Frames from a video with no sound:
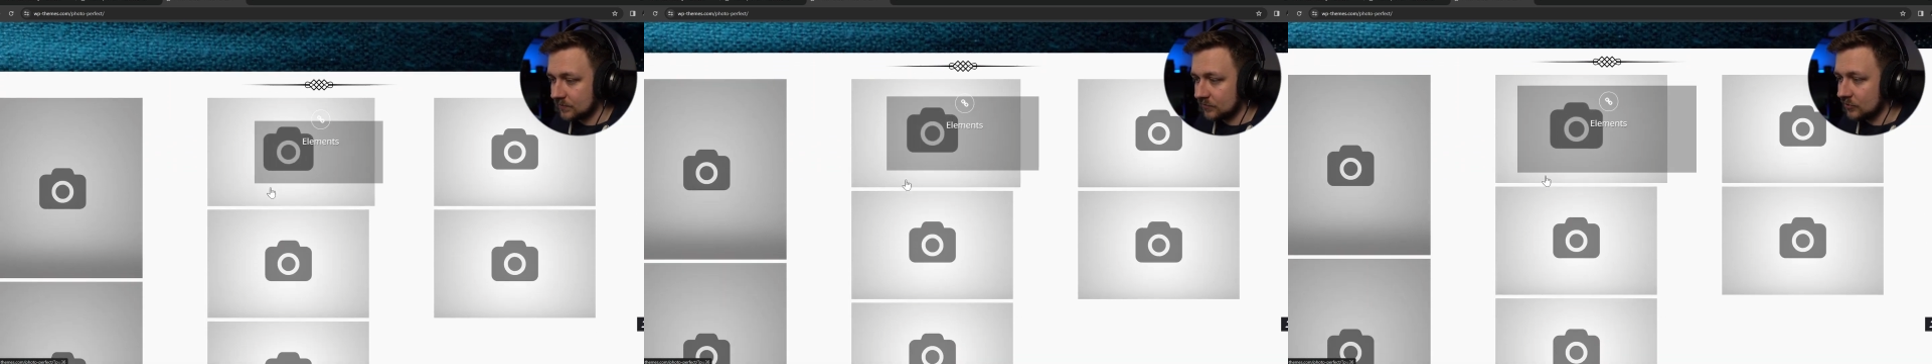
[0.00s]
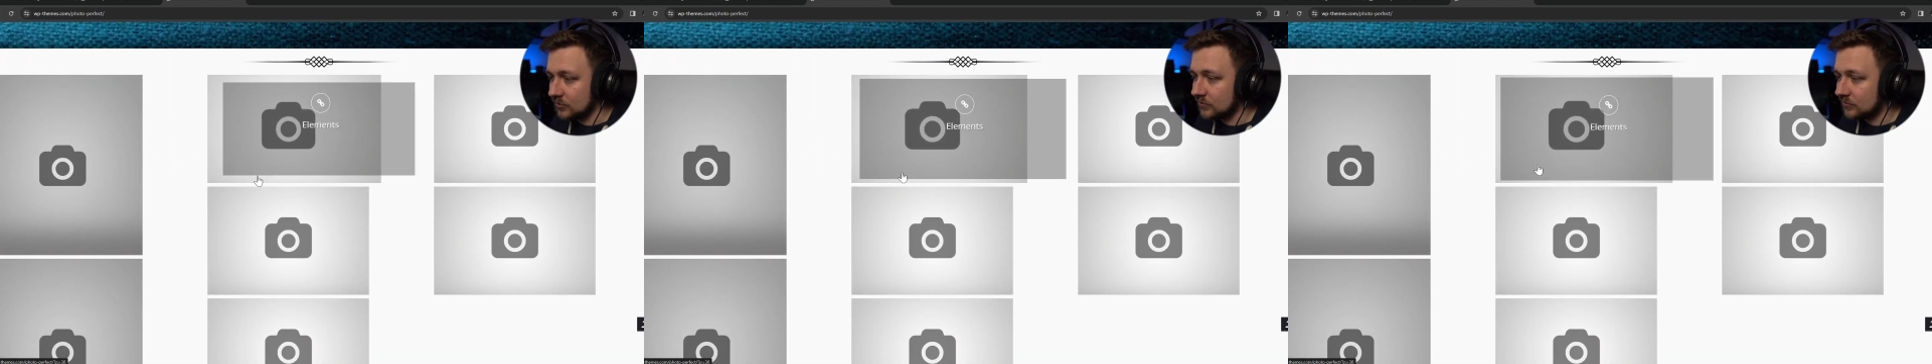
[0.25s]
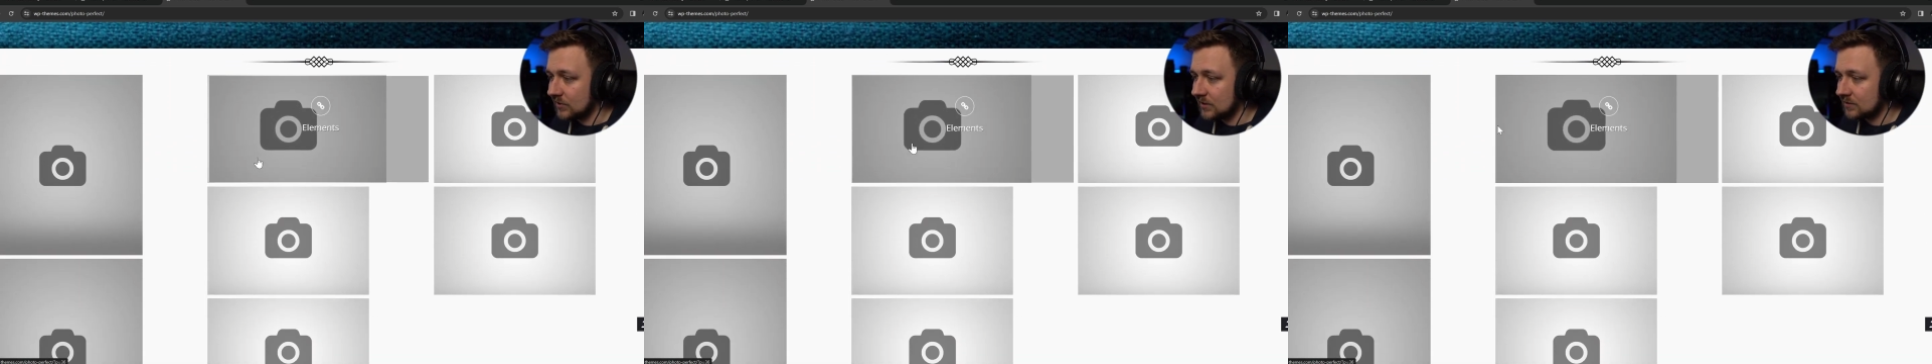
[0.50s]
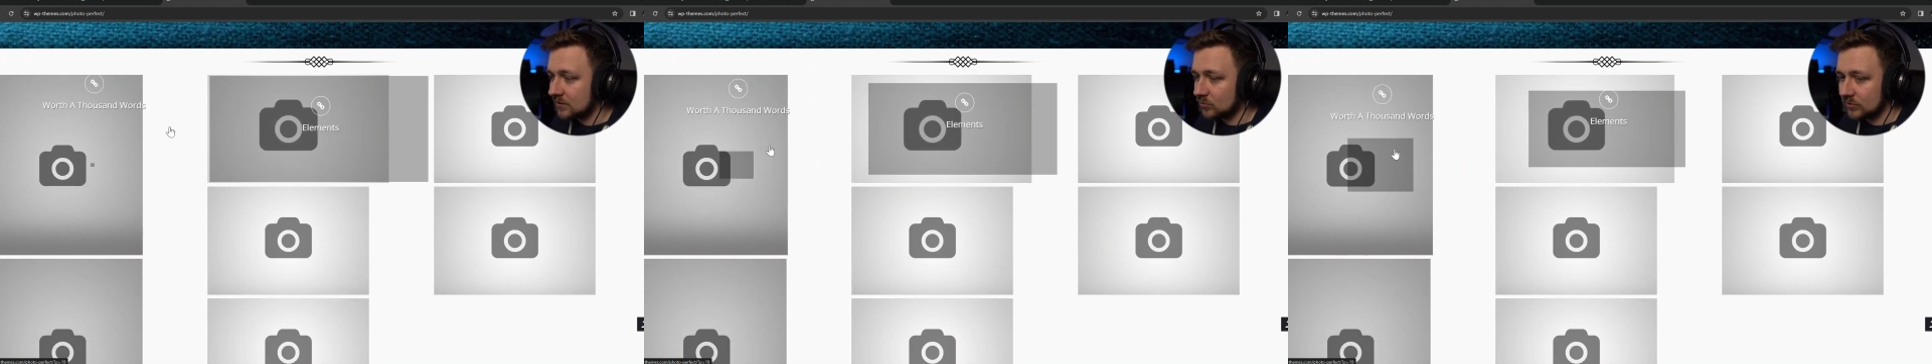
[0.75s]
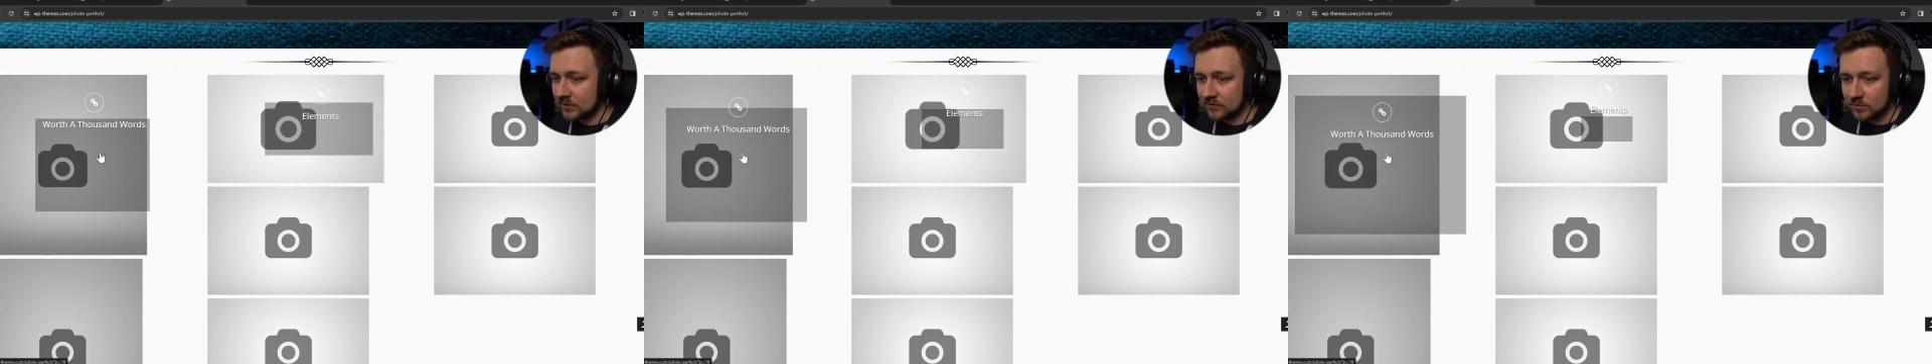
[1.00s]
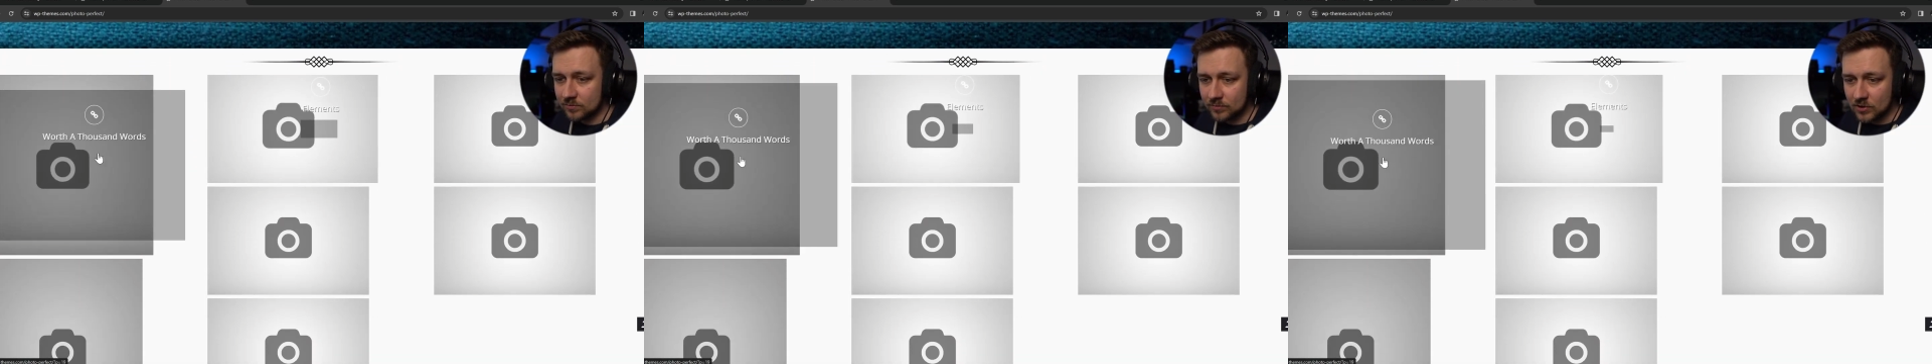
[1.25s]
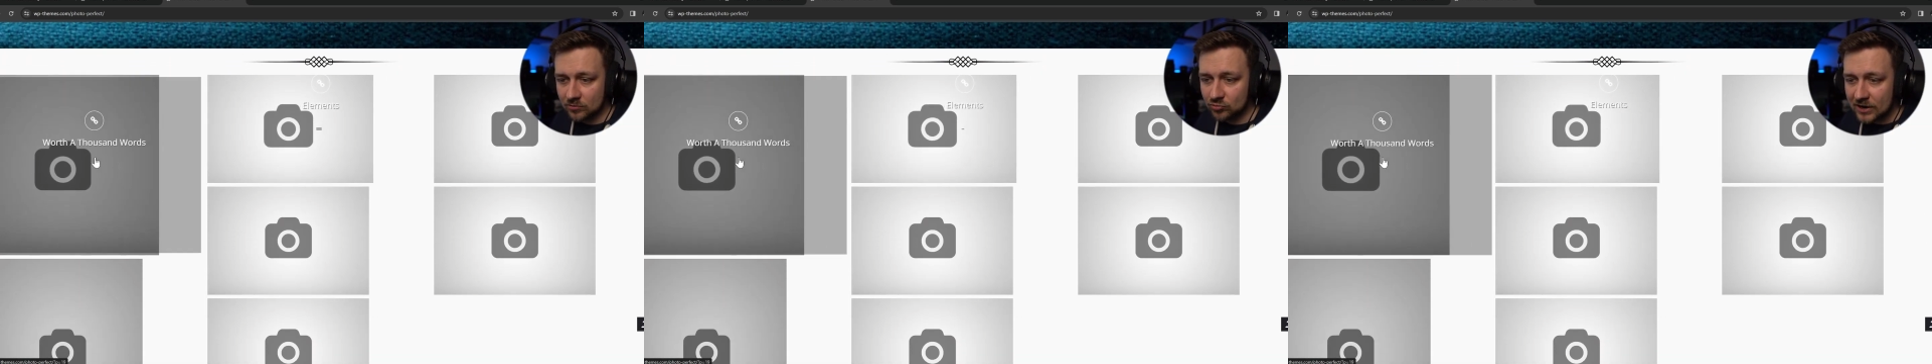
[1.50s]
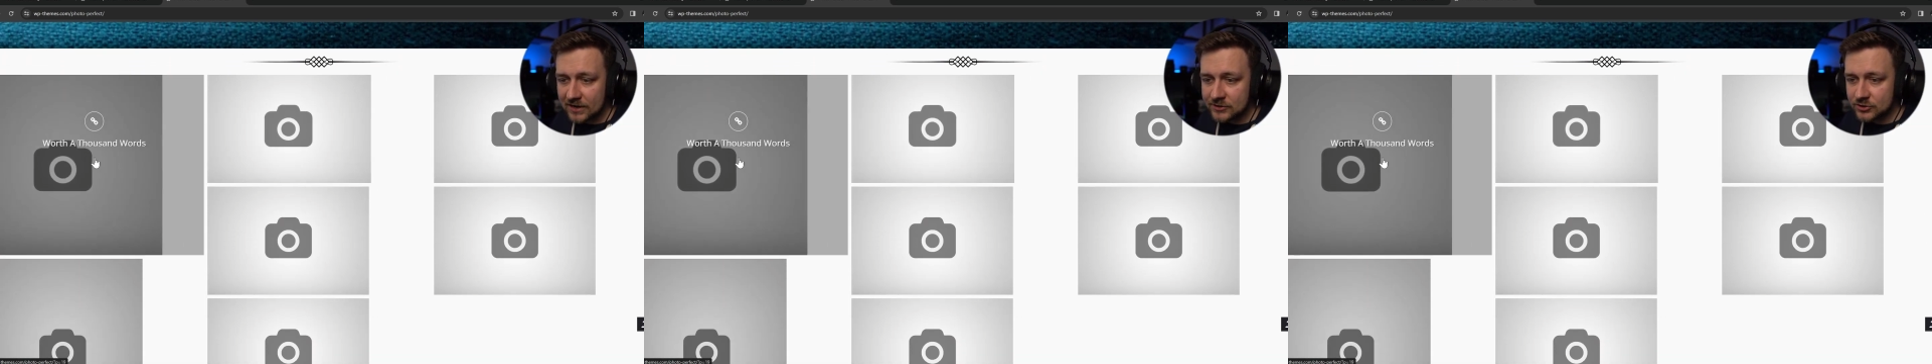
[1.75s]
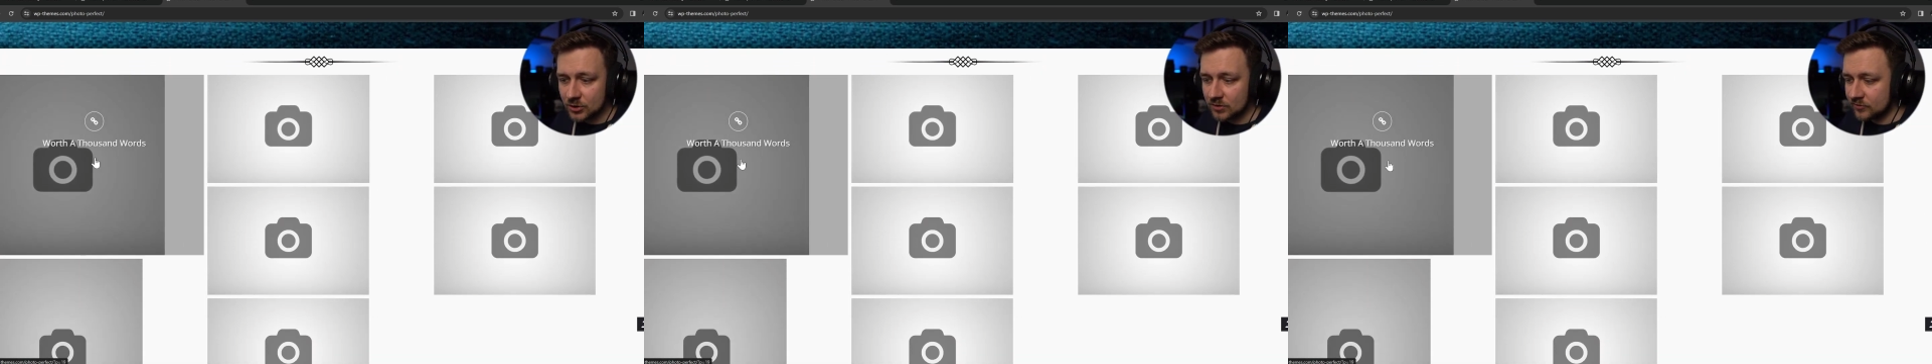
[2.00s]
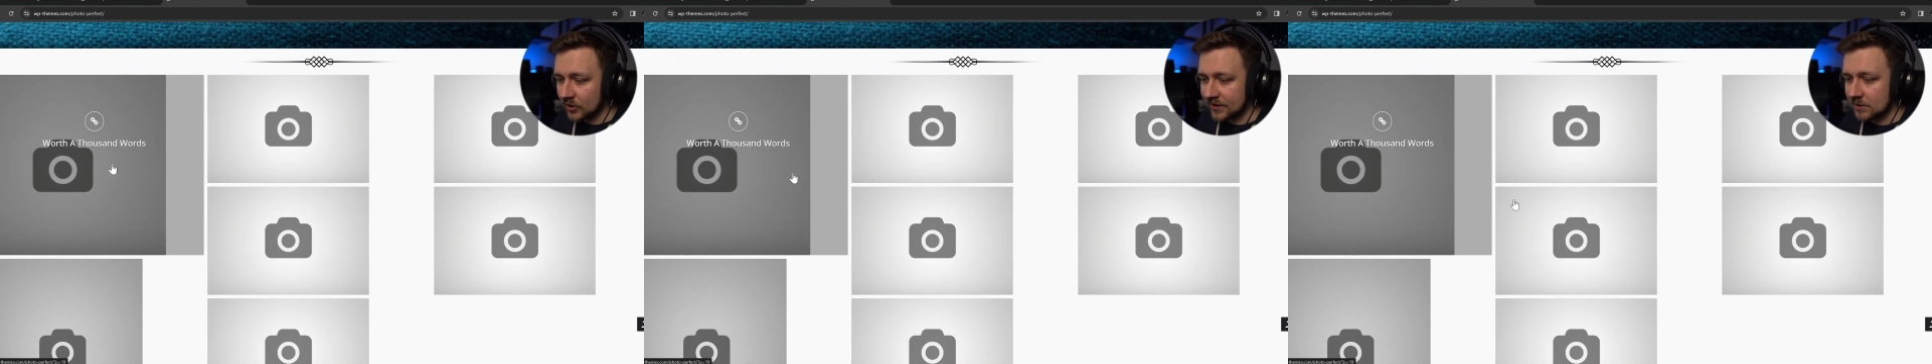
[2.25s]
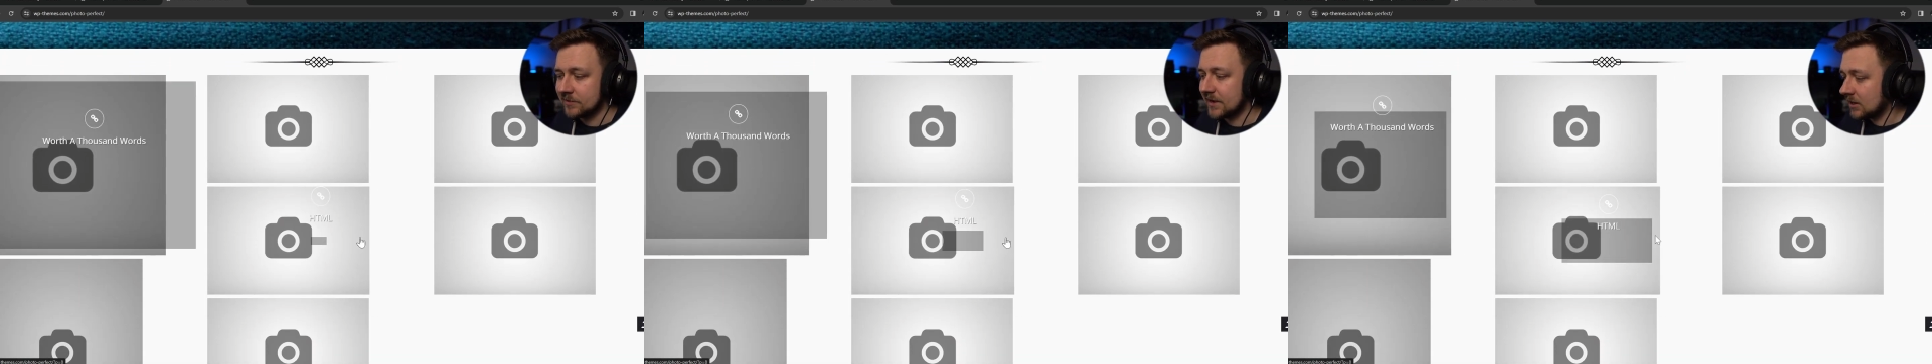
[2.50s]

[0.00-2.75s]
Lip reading: So you can see that there's a range of dynamic